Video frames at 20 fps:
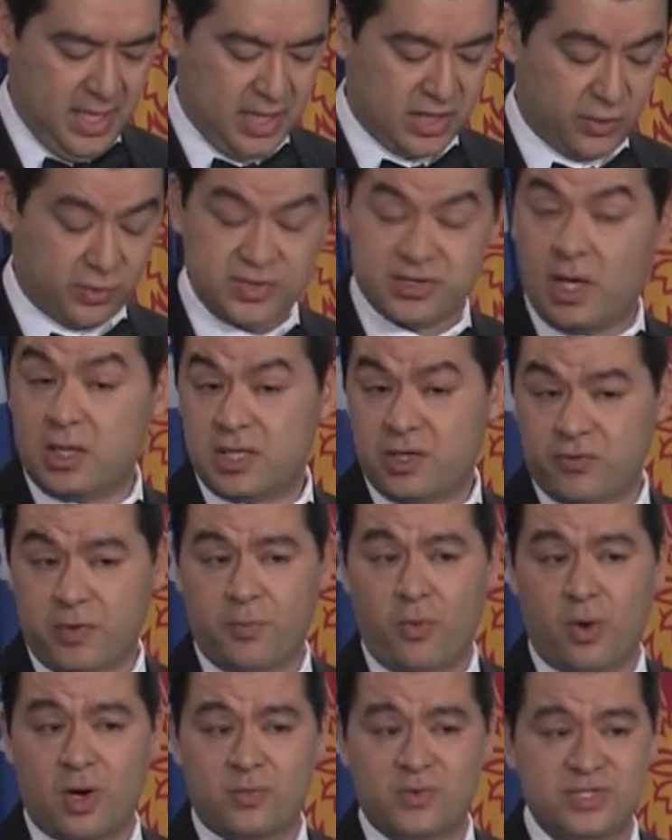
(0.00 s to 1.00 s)
The resulting
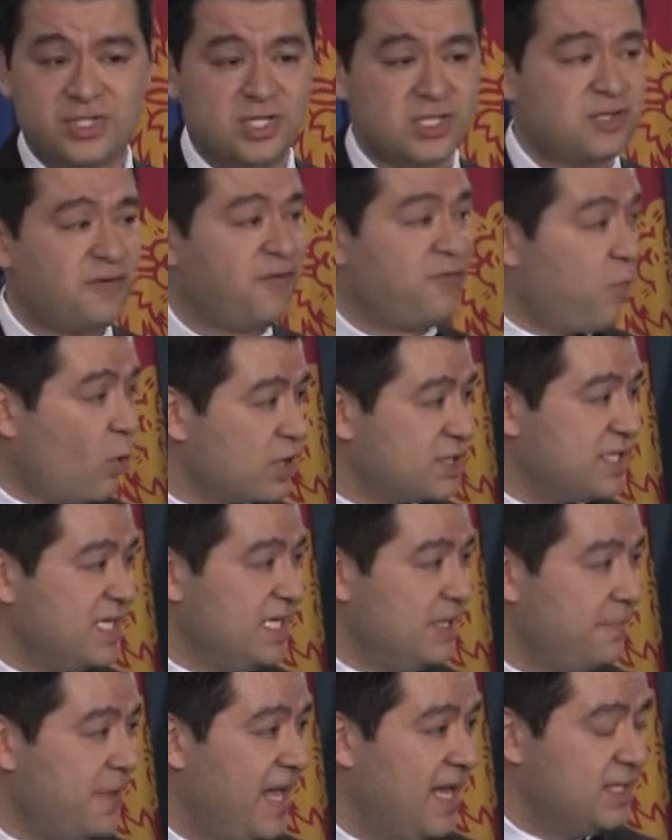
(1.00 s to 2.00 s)
report was just
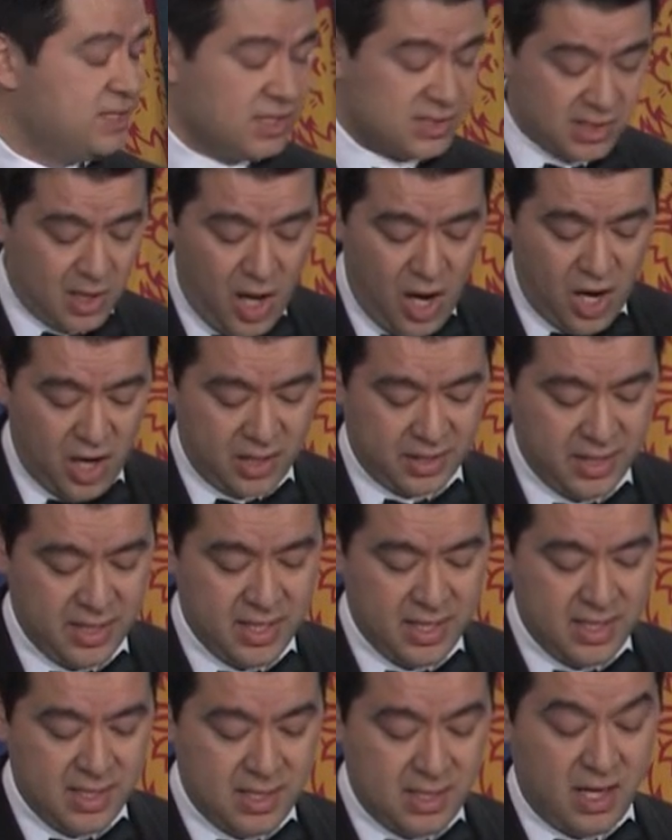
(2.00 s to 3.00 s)
14 pages long,
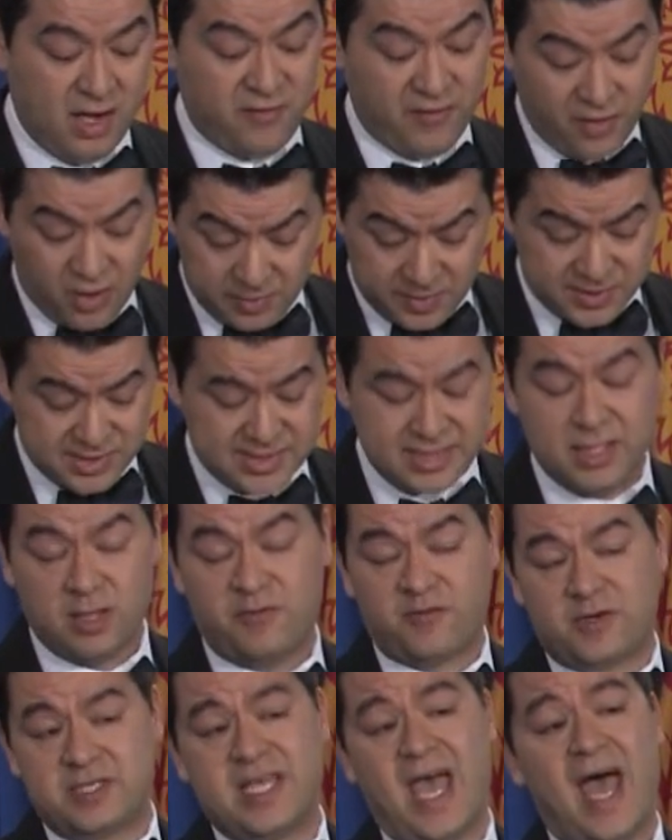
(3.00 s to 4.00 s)
a veritable steal
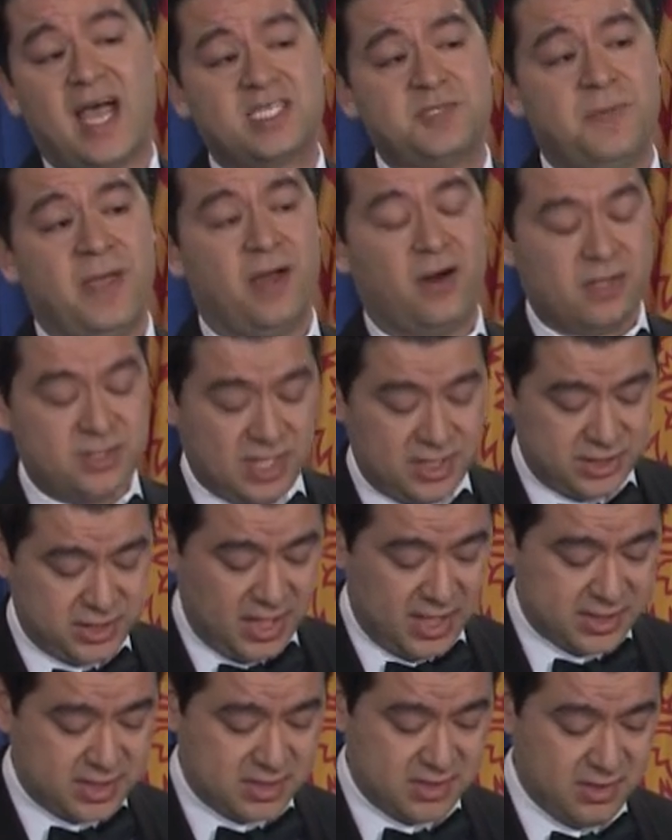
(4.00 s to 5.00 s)
for taxpayers at
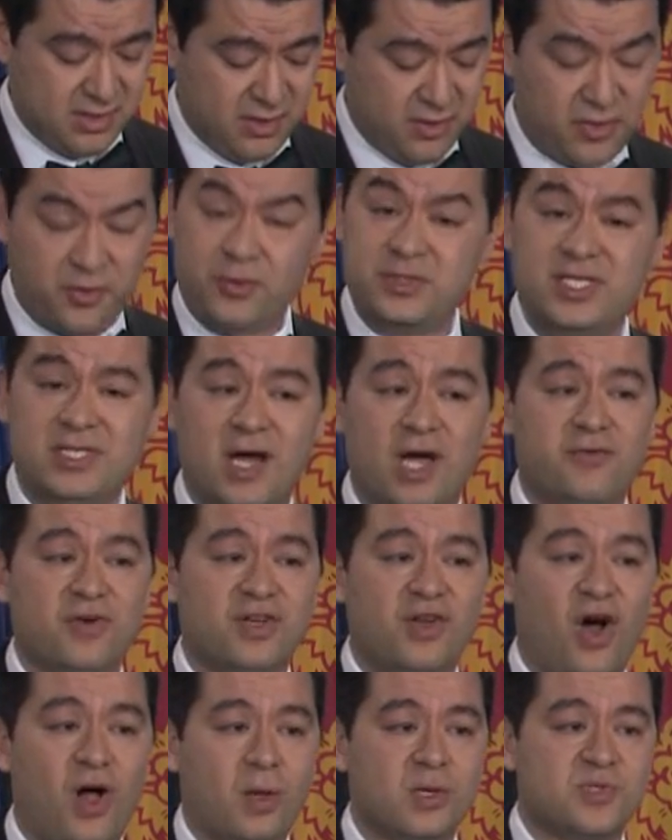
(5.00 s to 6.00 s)
just
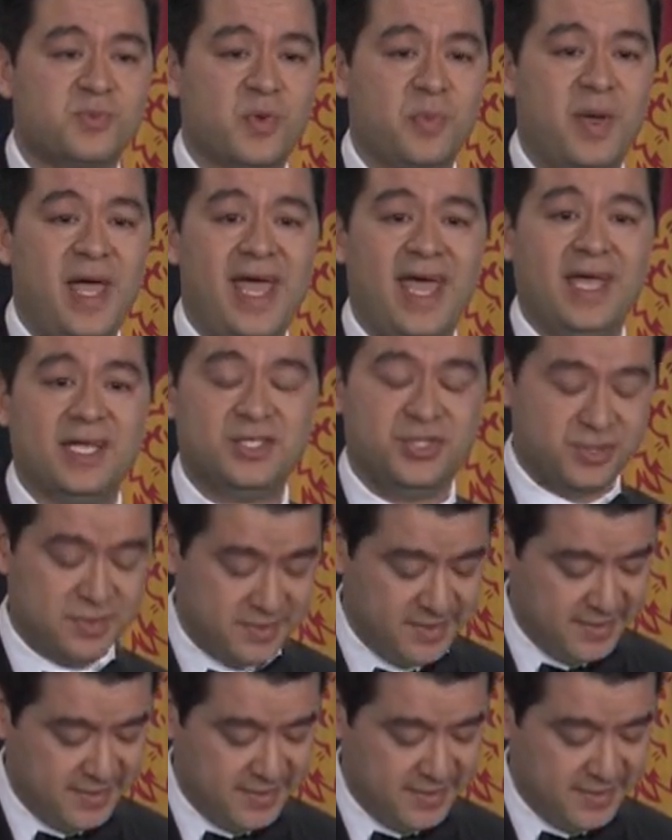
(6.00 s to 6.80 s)
$1,300 per page.